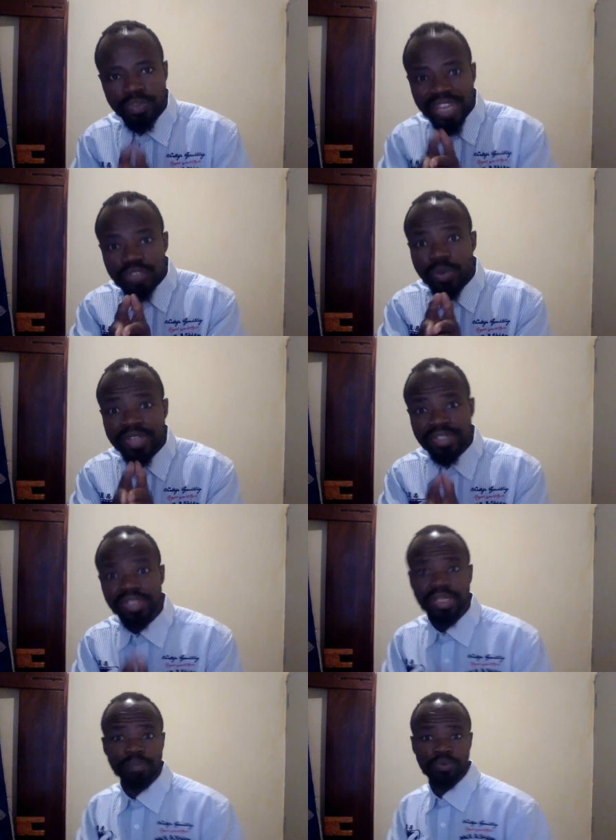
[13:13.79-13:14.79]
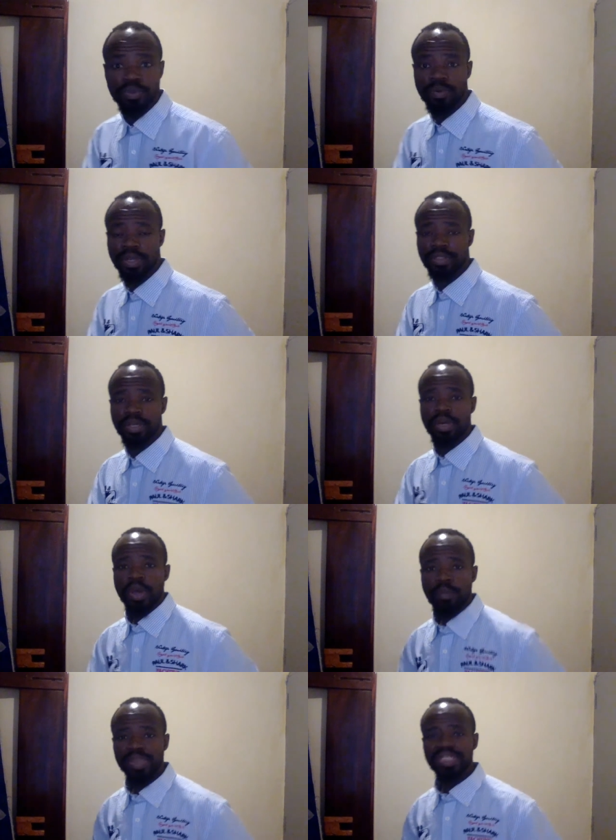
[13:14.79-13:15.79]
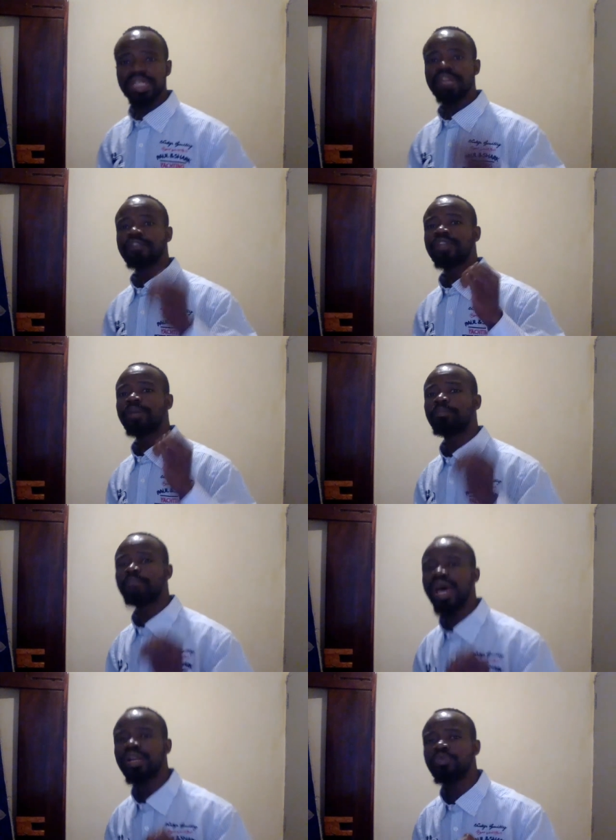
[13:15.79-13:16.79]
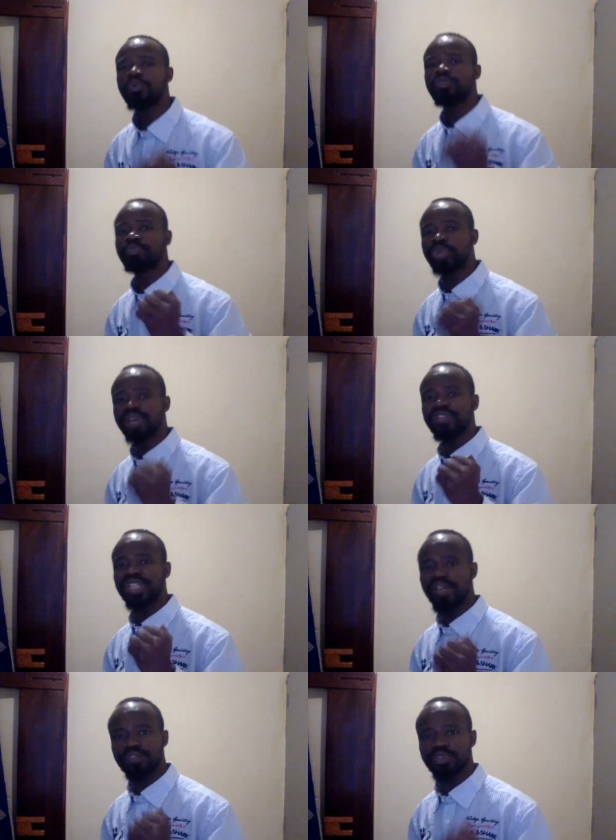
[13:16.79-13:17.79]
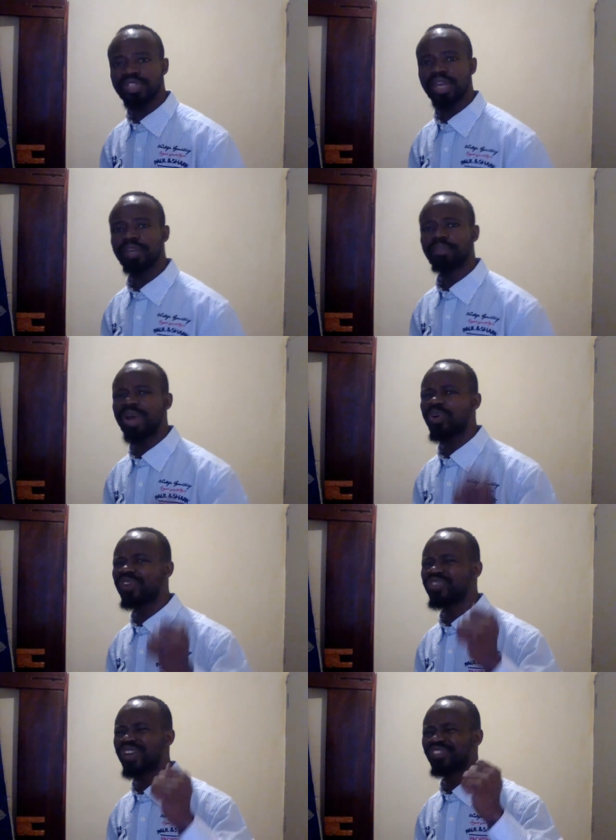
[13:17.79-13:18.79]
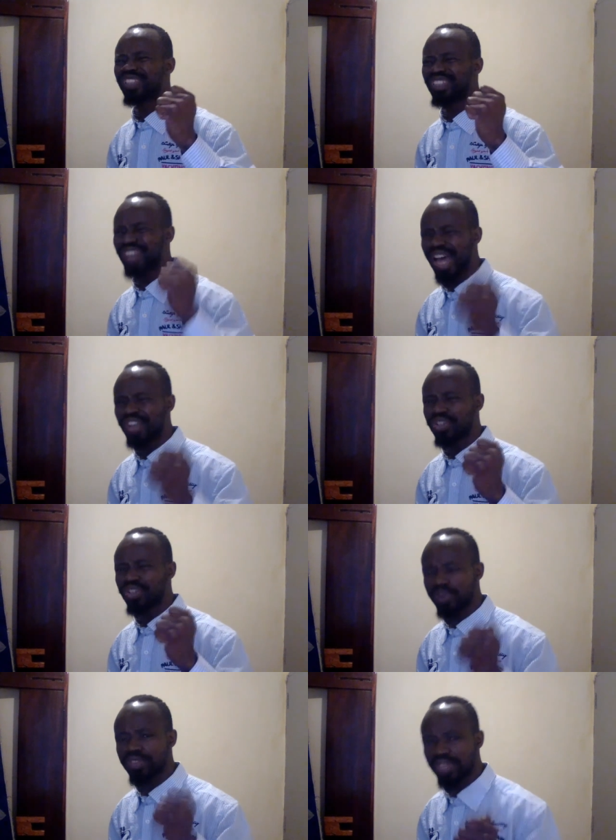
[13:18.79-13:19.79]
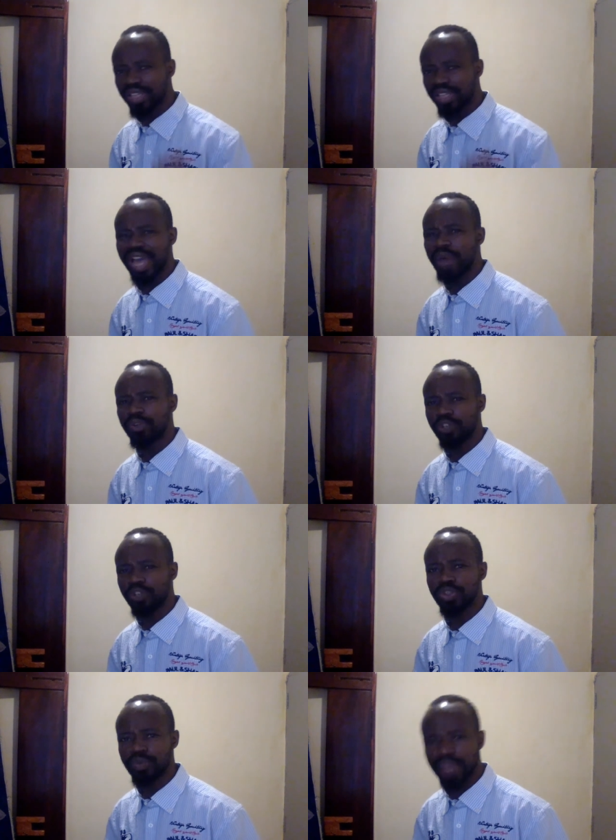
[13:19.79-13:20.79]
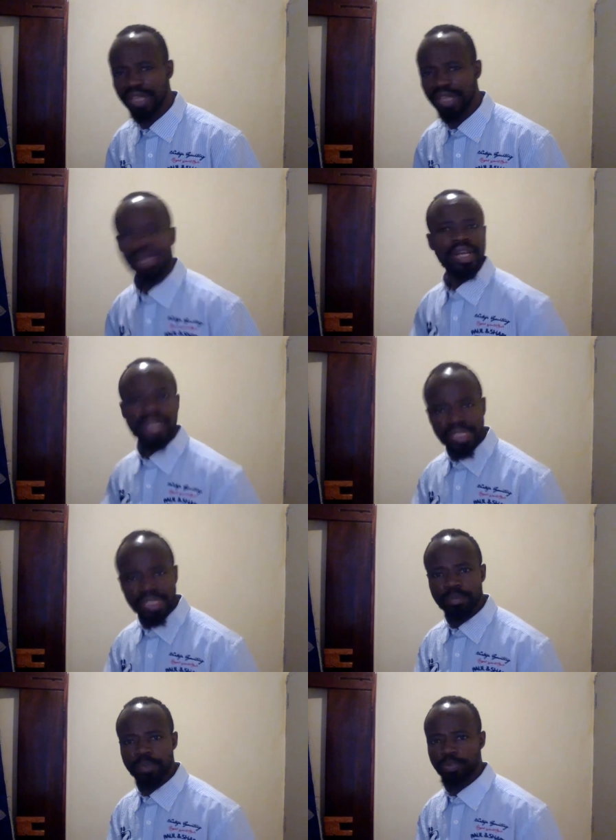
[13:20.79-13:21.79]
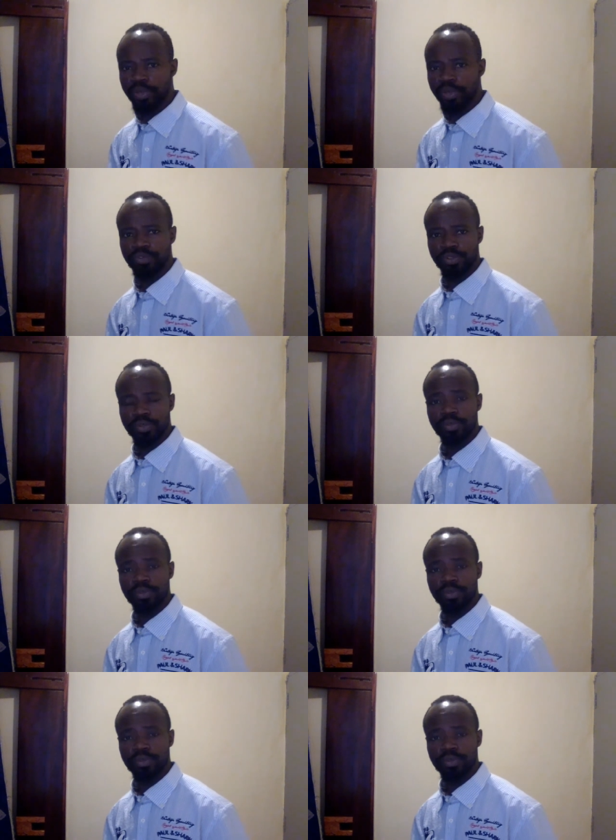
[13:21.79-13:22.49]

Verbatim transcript: That's why sin came to the world. But if the man was brave enough to say, My wife, you have done wrong things. I will not do that. Let me pray for you.